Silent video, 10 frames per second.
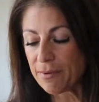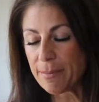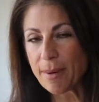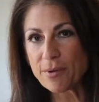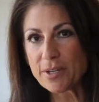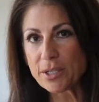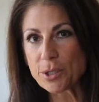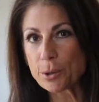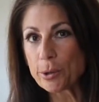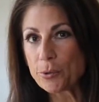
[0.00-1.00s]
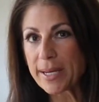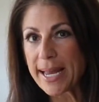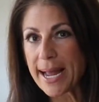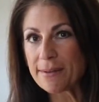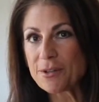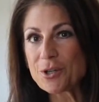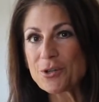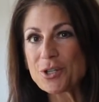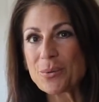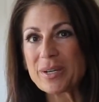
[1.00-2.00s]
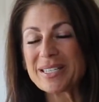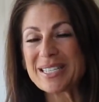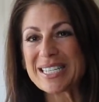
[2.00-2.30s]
Remember, this is a lunar calendar, so it's